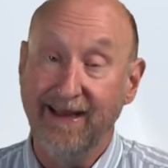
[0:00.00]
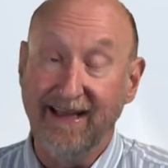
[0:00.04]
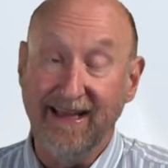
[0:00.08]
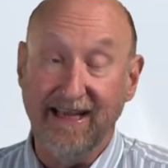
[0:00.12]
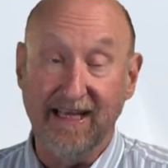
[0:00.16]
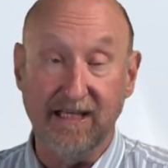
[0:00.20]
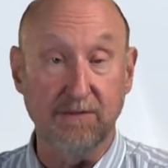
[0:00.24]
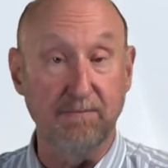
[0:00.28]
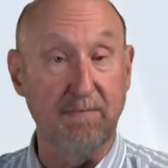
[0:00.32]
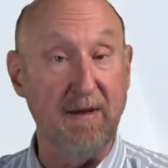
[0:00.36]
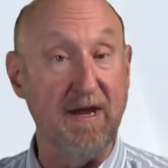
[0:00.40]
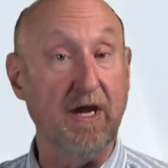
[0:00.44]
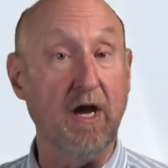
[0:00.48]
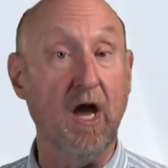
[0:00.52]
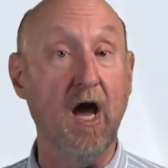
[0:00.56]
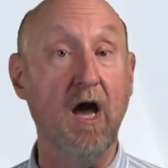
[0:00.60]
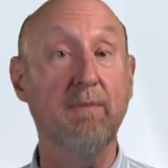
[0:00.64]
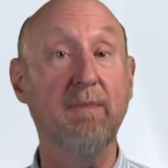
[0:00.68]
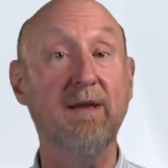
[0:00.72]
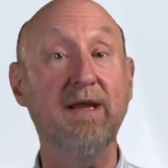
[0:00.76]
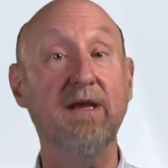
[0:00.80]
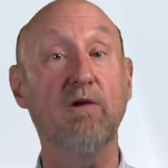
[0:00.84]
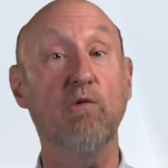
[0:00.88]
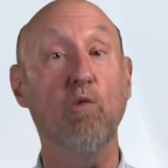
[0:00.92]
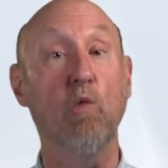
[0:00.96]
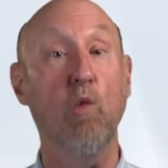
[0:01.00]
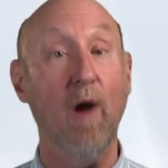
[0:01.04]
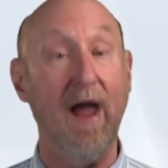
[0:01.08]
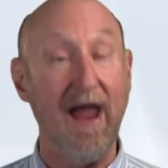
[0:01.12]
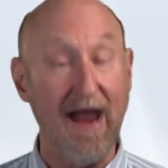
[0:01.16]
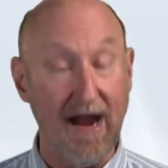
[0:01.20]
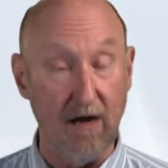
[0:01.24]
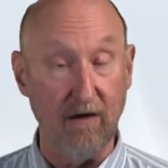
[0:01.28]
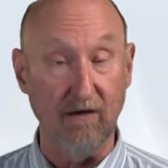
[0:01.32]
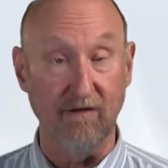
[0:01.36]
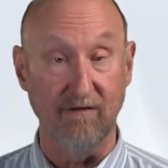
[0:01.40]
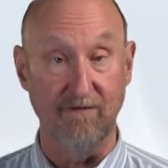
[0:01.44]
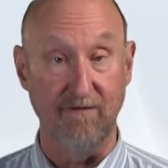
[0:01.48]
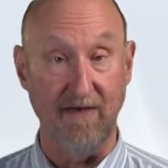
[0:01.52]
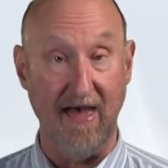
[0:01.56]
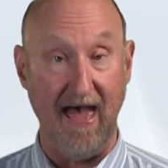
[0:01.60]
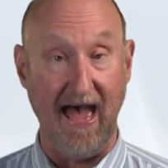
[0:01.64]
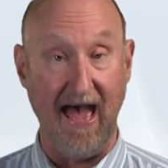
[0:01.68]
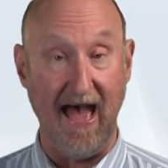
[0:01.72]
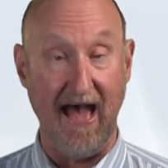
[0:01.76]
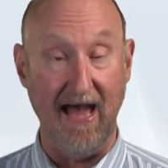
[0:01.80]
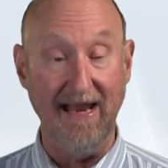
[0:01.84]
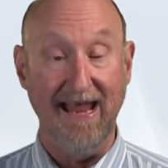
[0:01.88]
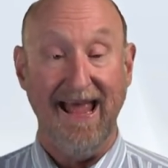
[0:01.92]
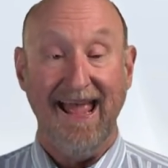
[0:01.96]
It's becoming aware of
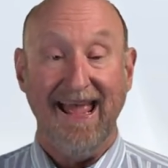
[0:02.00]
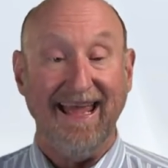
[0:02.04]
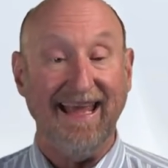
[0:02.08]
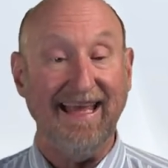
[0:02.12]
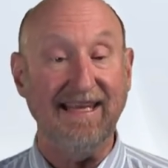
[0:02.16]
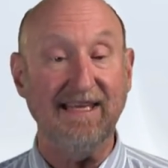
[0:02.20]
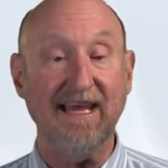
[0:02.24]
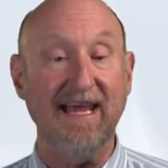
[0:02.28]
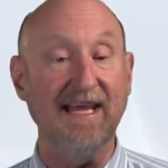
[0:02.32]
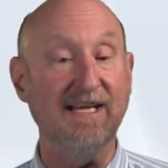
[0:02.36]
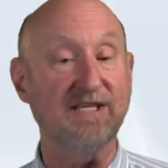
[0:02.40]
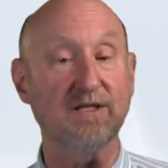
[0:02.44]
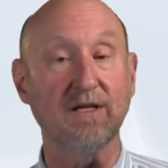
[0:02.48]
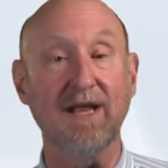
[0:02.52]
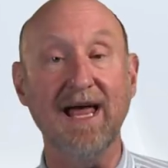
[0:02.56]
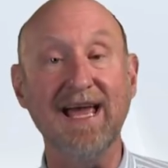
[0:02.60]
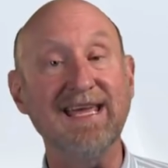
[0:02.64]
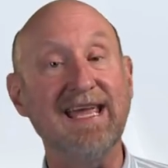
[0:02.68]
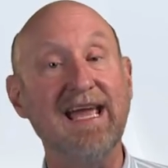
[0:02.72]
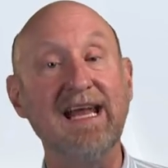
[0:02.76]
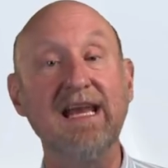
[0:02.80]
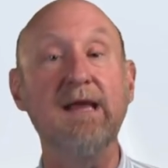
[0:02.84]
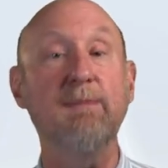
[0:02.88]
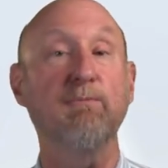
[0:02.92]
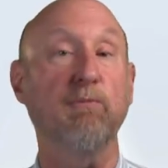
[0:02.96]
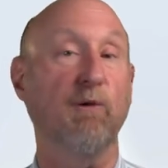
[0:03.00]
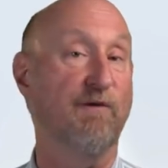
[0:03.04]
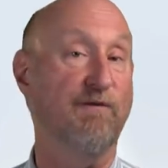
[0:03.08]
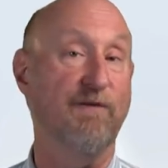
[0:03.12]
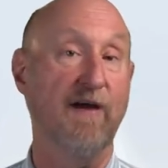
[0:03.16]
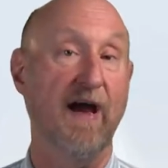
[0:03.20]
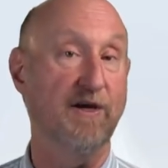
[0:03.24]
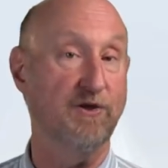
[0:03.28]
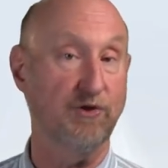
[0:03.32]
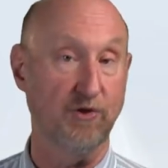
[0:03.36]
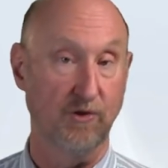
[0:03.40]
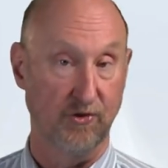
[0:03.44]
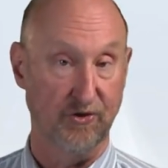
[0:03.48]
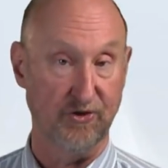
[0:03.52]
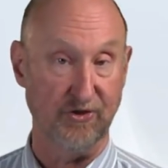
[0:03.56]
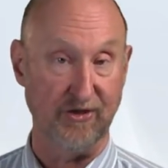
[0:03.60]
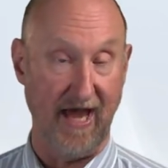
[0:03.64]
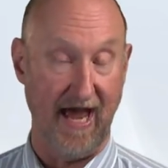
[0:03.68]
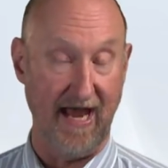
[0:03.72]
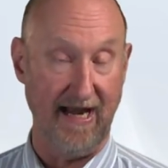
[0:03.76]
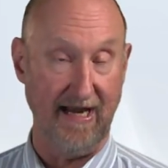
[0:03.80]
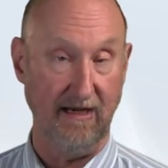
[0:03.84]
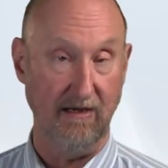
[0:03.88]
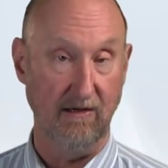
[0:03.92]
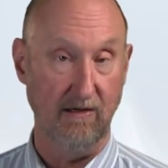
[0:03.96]
that. It's like any professional
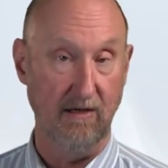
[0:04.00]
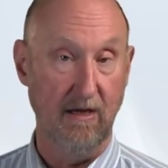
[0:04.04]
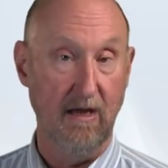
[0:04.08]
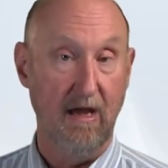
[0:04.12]
setting.